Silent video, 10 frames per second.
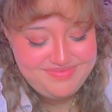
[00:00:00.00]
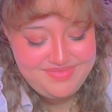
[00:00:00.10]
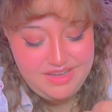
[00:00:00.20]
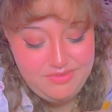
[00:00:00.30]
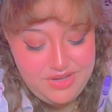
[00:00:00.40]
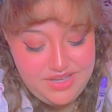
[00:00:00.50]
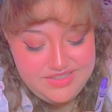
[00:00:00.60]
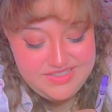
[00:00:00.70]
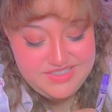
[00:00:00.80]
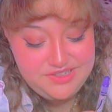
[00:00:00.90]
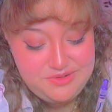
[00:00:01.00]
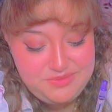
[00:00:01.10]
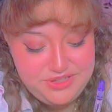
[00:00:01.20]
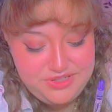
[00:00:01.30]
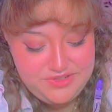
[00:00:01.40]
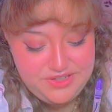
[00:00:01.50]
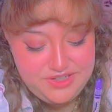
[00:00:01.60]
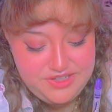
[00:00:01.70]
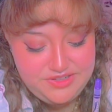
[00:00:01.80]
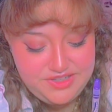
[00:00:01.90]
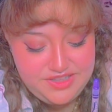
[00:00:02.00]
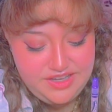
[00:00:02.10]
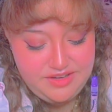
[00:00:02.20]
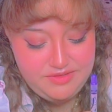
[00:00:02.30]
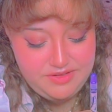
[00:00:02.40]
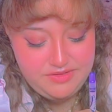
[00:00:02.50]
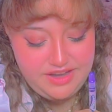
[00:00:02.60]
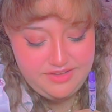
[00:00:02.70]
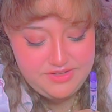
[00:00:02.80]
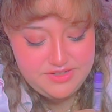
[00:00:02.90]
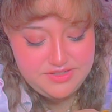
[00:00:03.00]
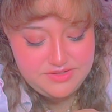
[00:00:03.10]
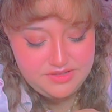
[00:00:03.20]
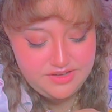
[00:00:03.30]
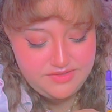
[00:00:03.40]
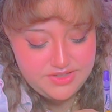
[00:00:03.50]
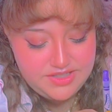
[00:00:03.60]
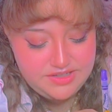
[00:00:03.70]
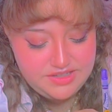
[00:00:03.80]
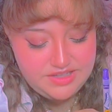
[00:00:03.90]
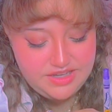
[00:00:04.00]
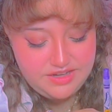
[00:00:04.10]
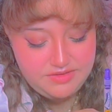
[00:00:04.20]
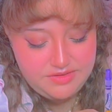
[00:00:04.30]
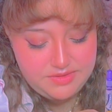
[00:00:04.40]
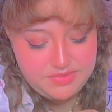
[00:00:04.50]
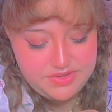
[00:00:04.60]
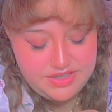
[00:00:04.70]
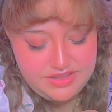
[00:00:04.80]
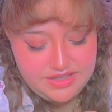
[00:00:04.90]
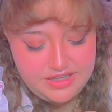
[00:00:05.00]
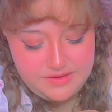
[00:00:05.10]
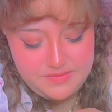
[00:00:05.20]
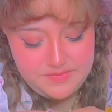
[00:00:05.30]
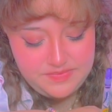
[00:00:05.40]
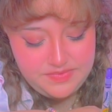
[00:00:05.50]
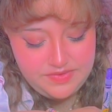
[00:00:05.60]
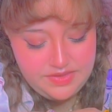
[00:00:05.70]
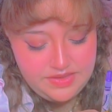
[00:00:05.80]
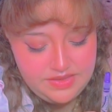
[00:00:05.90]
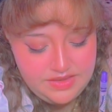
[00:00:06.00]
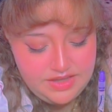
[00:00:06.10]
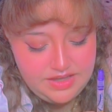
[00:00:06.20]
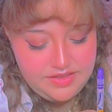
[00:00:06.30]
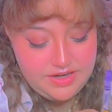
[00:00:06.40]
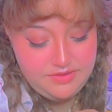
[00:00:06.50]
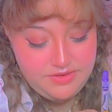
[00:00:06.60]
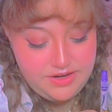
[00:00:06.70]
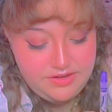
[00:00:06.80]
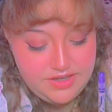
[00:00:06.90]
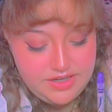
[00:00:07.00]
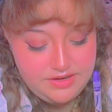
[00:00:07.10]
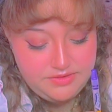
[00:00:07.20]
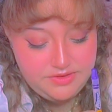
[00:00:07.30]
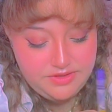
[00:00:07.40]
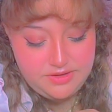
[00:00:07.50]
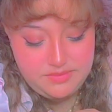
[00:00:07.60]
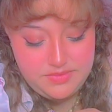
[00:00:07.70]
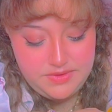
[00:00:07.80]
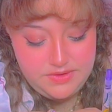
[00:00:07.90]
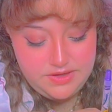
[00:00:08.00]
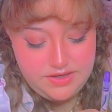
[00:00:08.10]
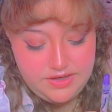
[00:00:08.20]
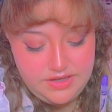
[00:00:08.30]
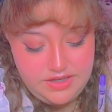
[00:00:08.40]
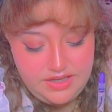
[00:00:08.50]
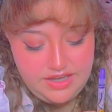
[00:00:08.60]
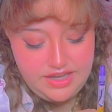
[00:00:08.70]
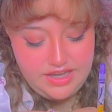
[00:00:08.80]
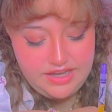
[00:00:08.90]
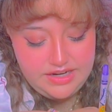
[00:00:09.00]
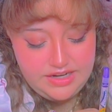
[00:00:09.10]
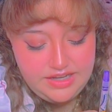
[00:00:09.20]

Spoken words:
And we had so much fun doing that. After school every single day we would play that. And then I finally got it for the computer, and